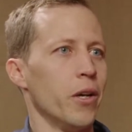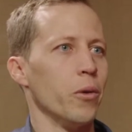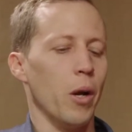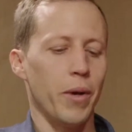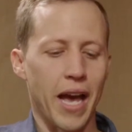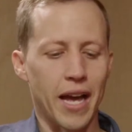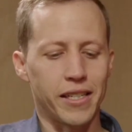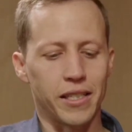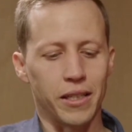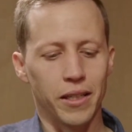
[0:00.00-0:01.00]
Right? We
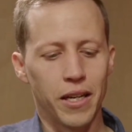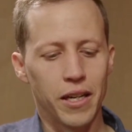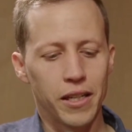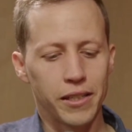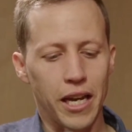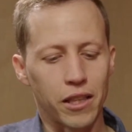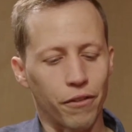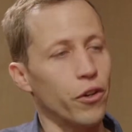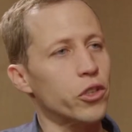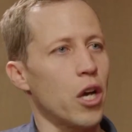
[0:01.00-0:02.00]
had to take the
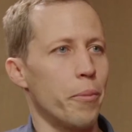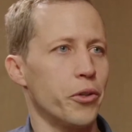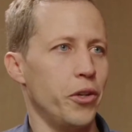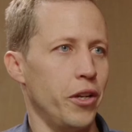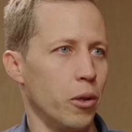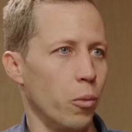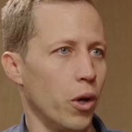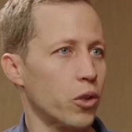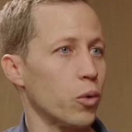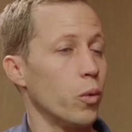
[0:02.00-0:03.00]
first opportunity that
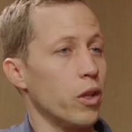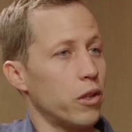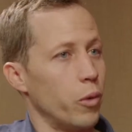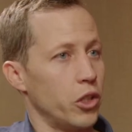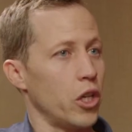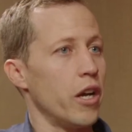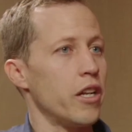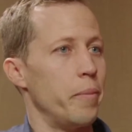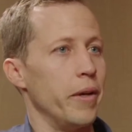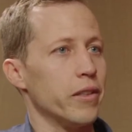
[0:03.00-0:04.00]
worked through with what Sean
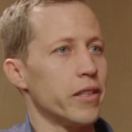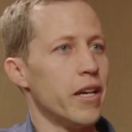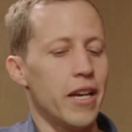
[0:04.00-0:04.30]
had built,